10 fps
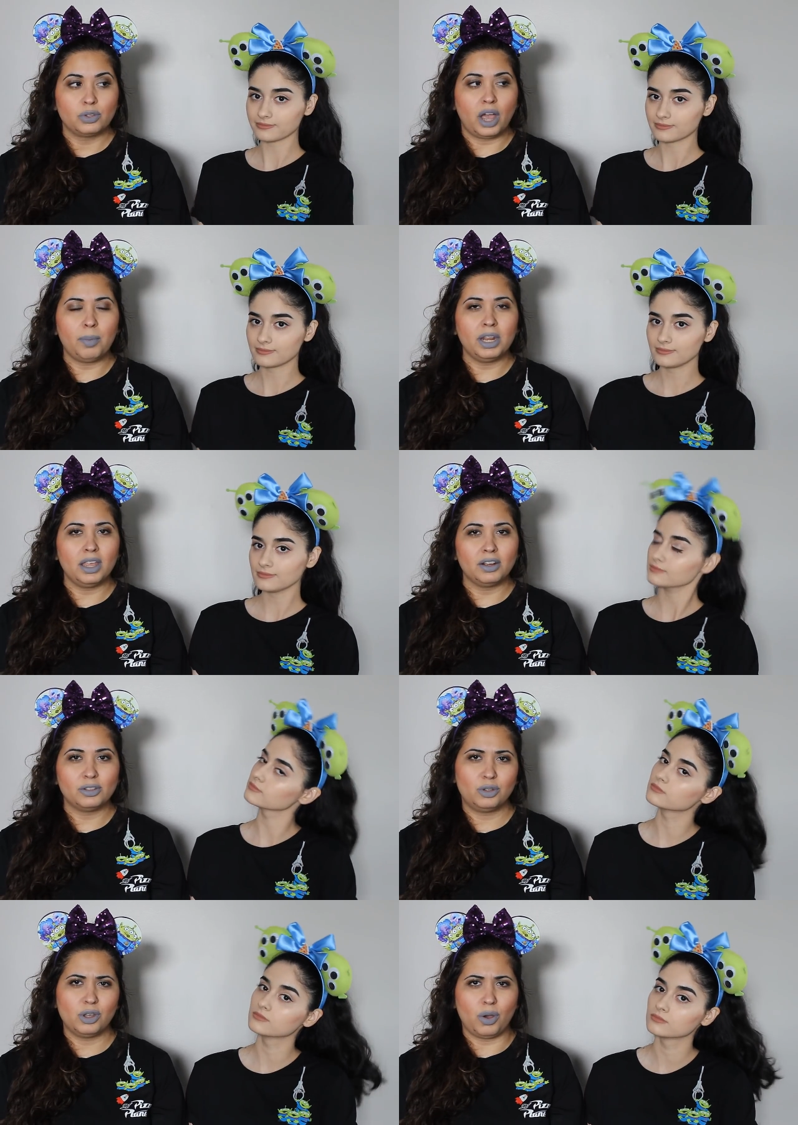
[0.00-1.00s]
Speaker 1: So how many
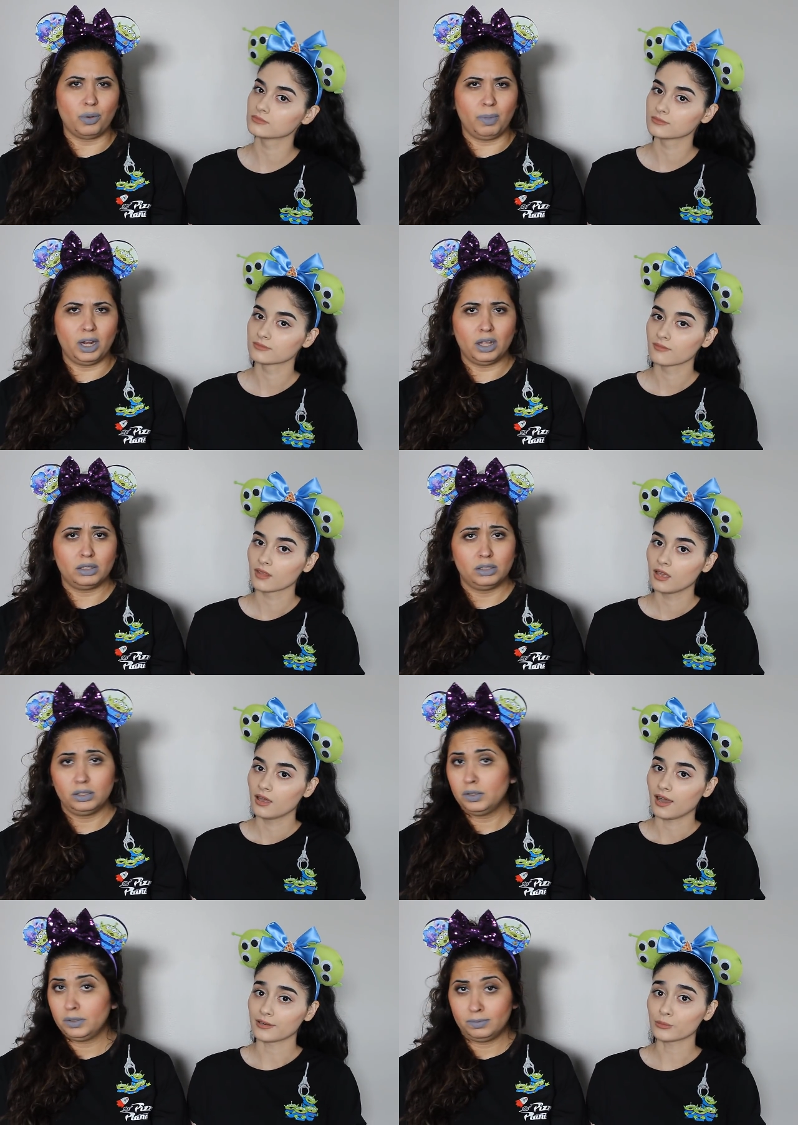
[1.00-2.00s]
ears do you own, Mina?
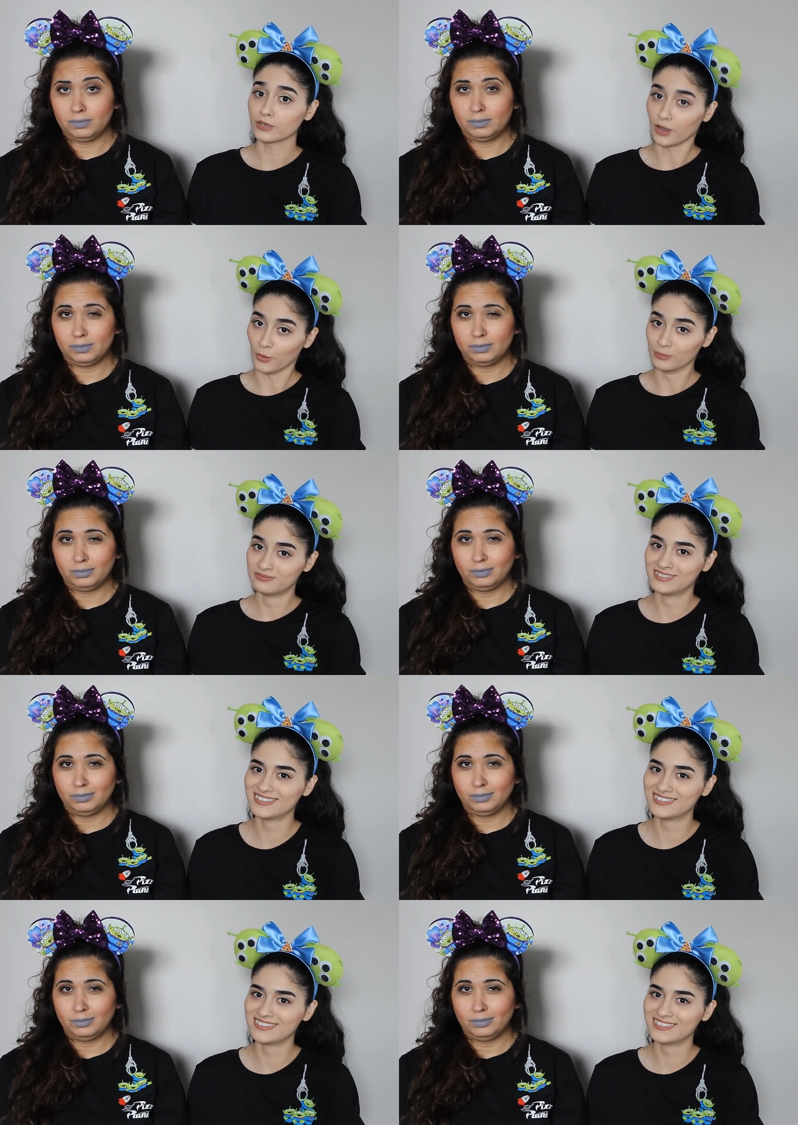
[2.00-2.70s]
I don't know.